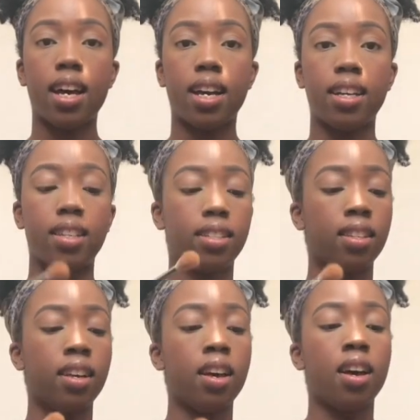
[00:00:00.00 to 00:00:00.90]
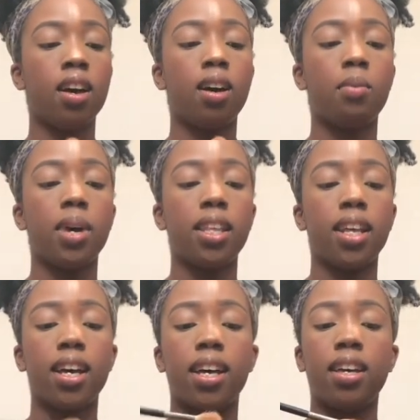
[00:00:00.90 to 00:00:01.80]
has a way
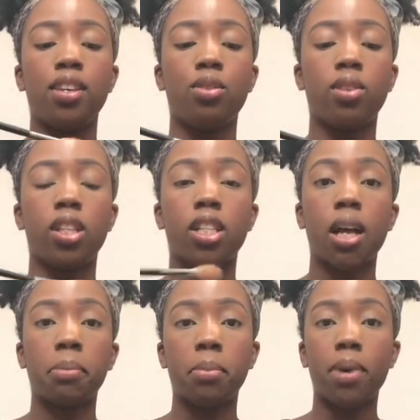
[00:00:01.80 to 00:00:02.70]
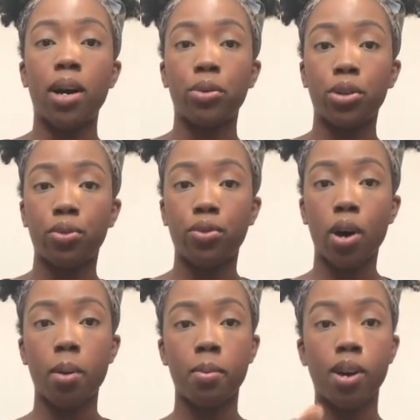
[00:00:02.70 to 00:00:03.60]
that you can stop the powder from
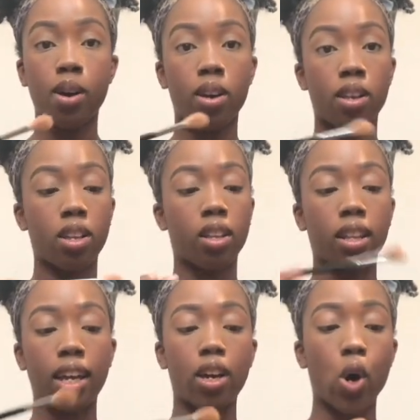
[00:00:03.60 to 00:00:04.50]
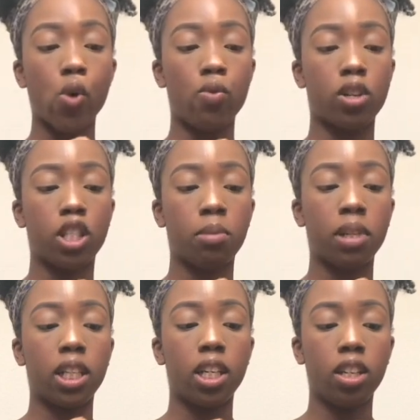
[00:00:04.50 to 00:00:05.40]
like, oh, we're
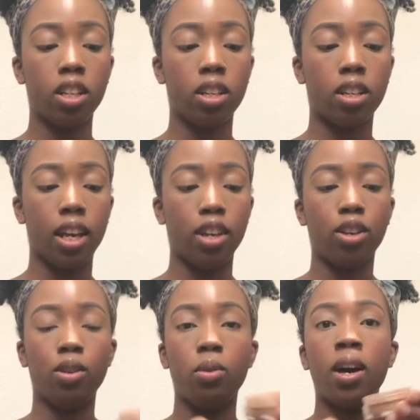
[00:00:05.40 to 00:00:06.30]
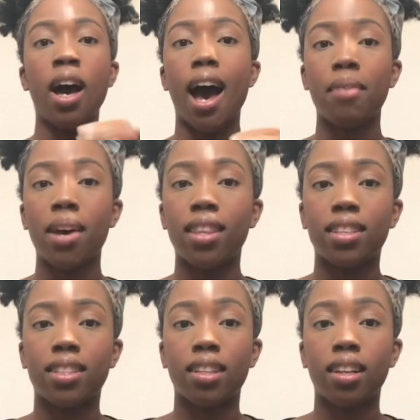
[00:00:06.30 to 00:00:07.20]
spilling. Like you, I've had
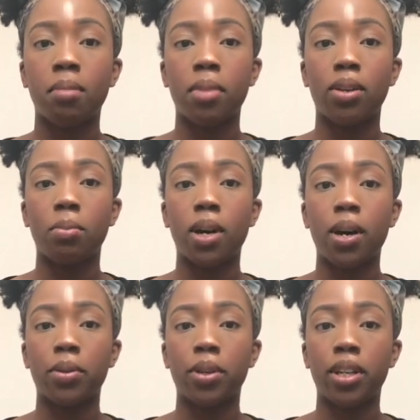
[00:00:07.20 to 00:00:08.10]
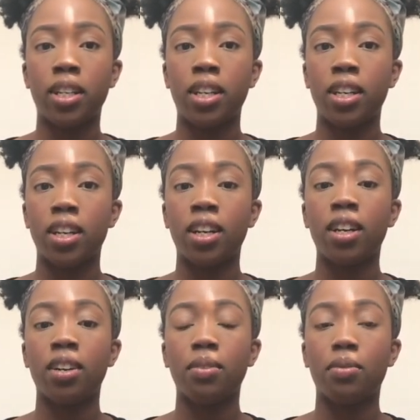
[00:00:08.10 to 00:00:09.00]
this set amount of powder in
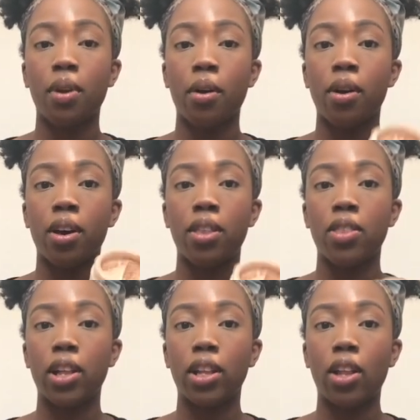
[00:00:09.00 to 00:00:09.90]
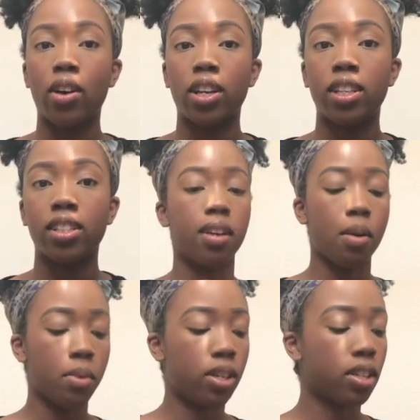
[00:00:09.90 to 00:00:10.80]
here for the longest. I
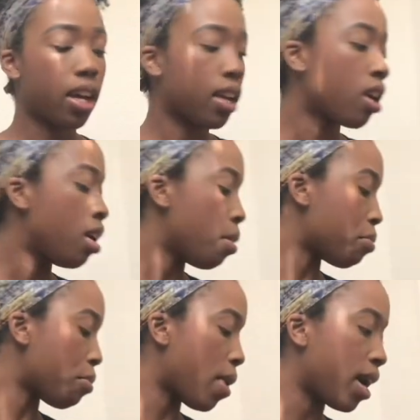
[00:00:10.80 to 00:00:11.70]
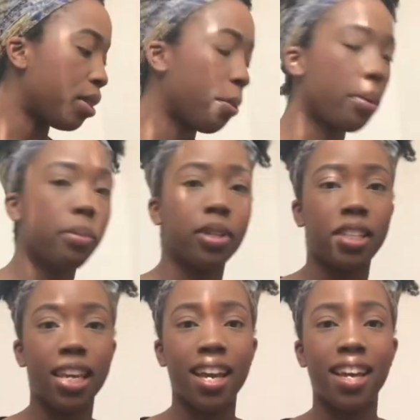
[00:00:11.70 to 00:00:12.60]
wish like my Laura
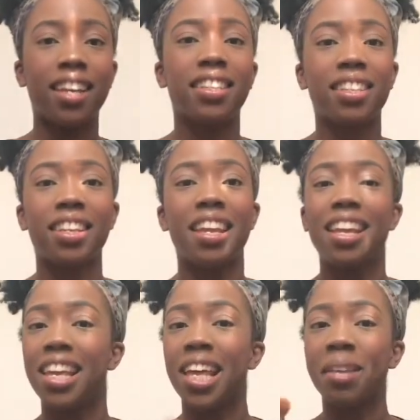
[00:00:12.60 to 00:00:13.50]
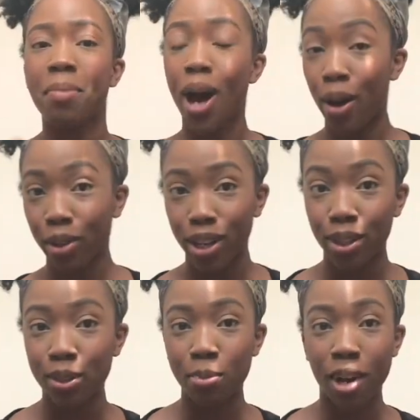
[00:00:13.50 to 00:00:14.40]
Mercier's and any other powder, loose